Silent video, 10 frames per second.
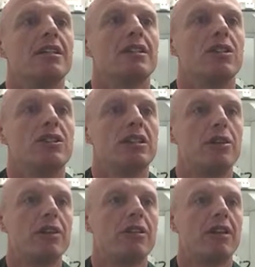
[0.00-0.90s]
So she's
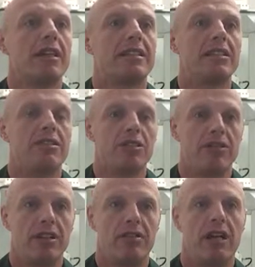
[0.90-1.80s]
doing her
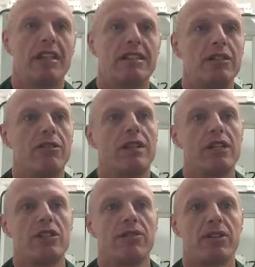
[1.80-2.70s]
ICU
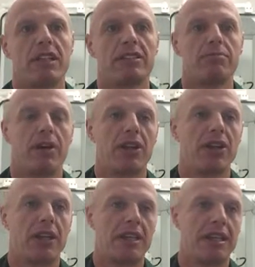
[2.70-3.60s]
rotation for the next
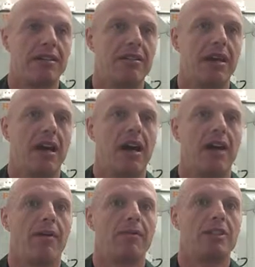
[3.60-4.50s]
month. And
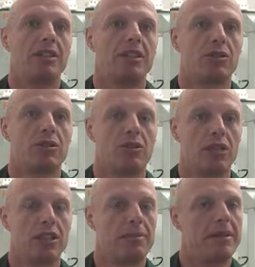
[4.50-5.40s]
then she's
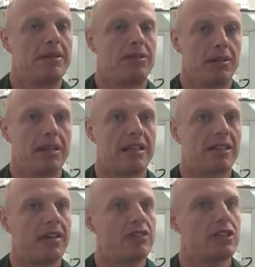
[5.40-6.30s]
going to be, during that
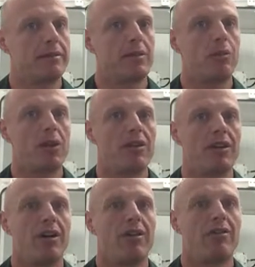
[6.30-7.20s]
time, she's going to be one
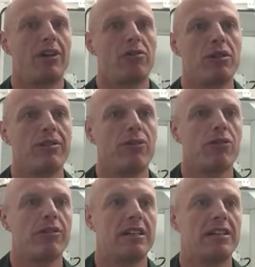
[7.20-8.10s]
of 3 or
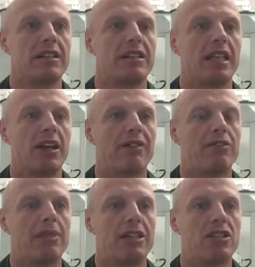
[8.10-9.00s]
4 residents caring
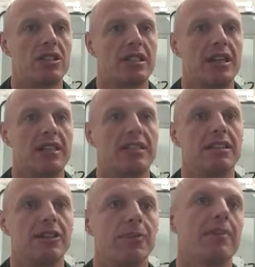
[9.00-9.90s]
for patients in the
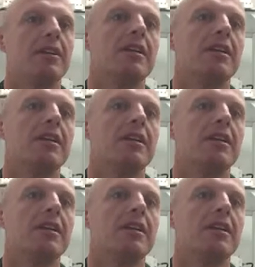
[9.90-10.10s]
ICU.